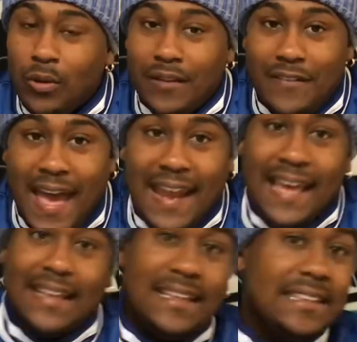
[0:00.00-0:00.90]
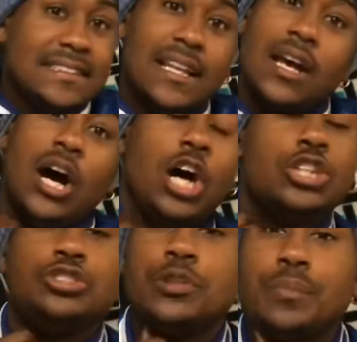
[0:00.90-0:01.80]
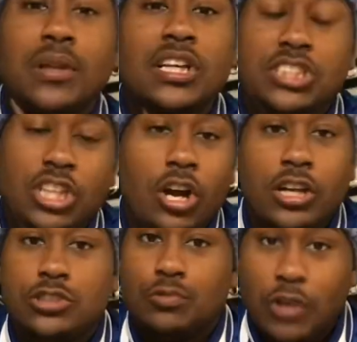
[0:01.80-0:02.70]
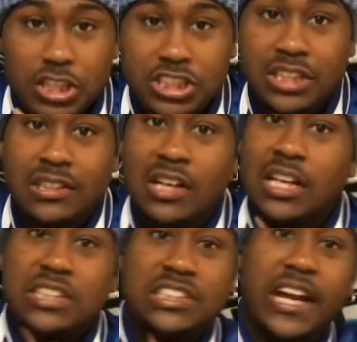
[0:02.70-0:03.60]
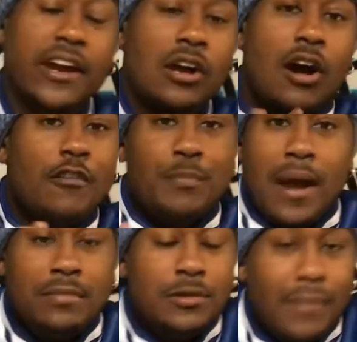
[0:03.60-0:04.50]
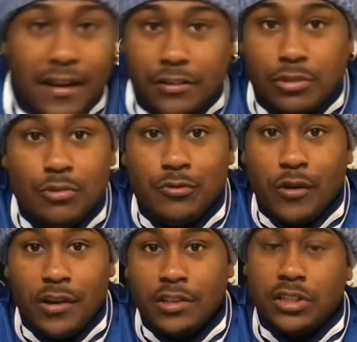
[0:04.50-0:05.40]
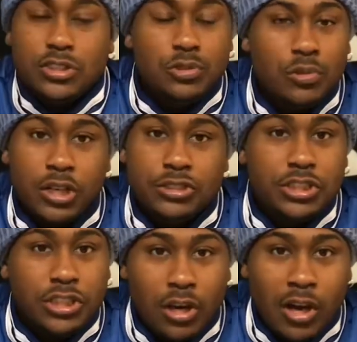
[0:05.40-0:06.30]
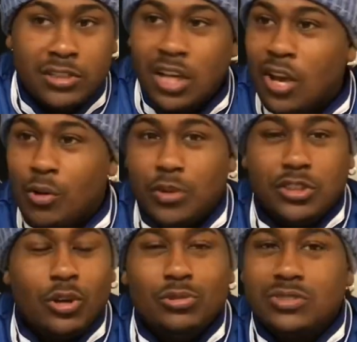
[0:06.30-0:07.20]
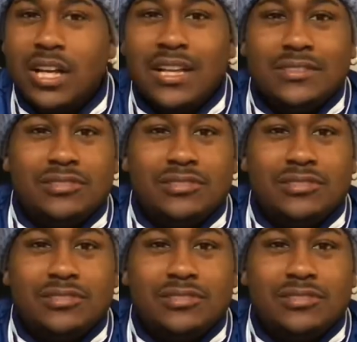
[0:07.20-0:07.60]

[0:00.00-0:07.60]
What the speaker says: would have had at least 100-plus yards rushing. Jared Goff probably might have threw for another 200 yards with those,